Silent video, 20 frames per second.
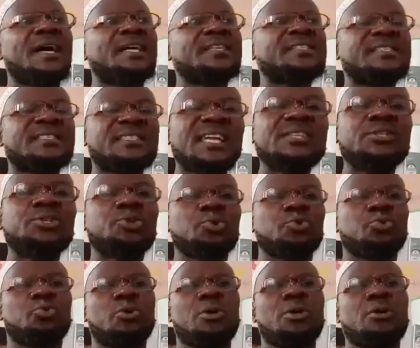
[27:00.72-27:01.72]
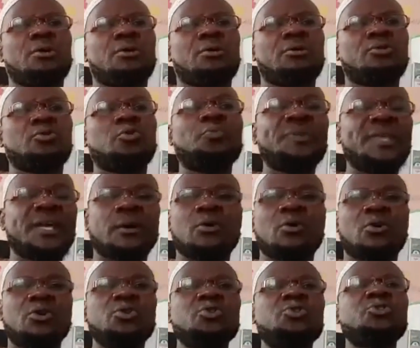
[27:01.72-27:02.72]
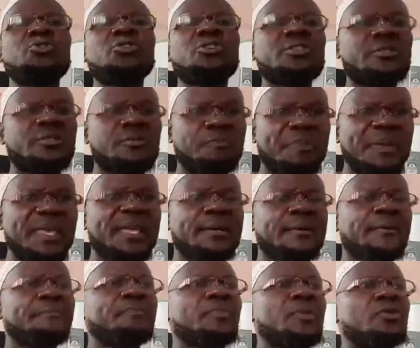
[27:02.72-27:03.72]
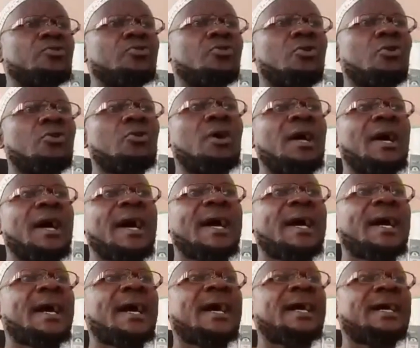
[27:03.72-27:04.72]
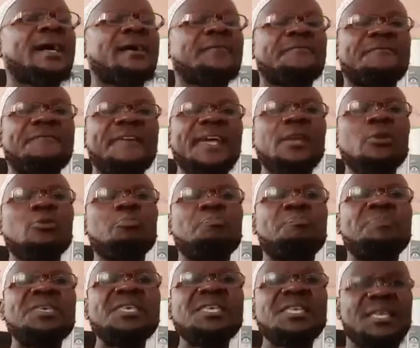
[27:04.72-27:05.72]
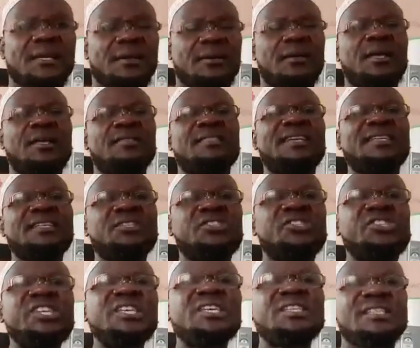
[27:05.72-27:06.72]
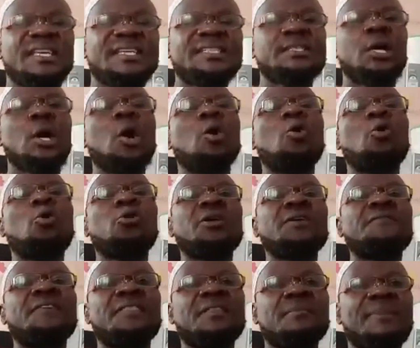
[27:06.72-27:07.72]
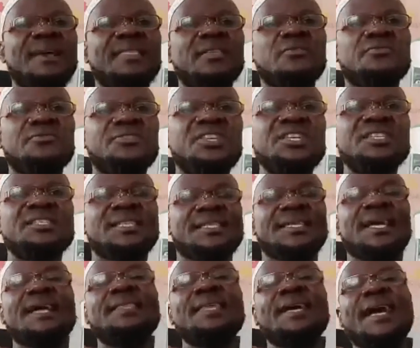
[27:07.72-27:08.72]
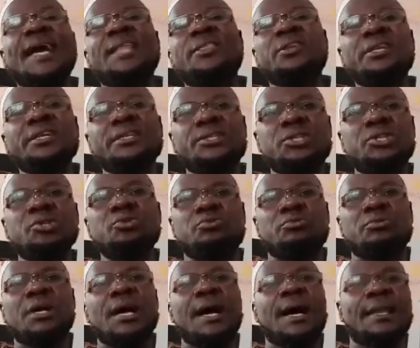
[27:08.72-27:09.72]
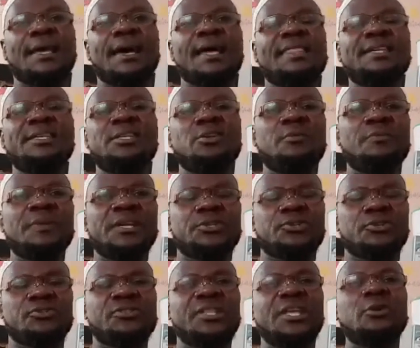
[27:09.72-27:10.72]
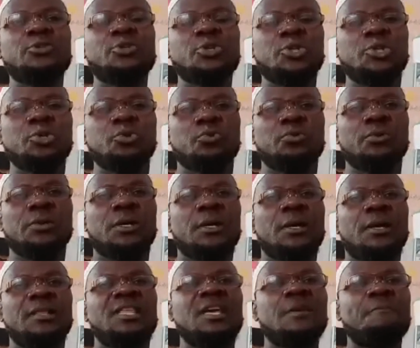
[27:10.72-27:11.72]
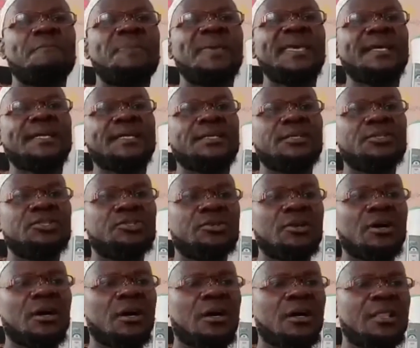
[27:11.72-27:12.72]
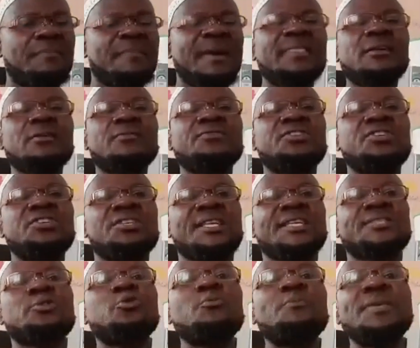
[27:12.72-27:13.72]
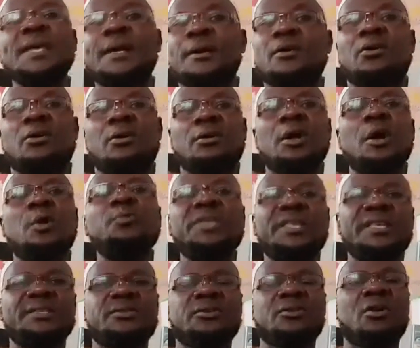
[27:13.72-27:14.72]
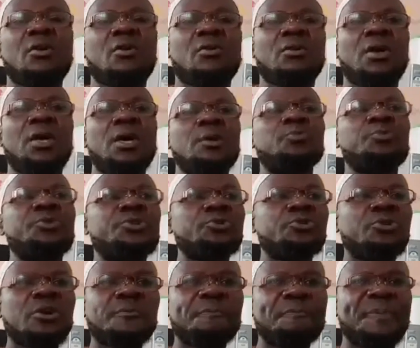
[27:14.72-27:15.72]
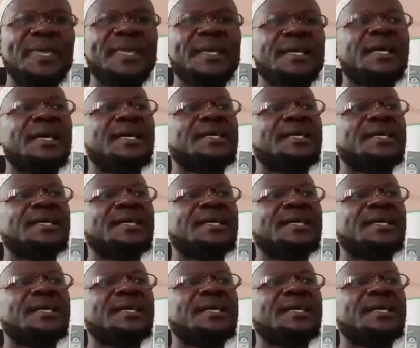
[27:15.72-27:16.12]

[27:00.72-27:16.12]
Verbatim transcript: a statue to be a god. You should not pick you know a, a, a fellow being that is Jesus, or even the mother of Jesus, Other Catholics do, and other denominations. They also do. They pick uh, the mother of Jesus to be a god, which is wrong. We should not pick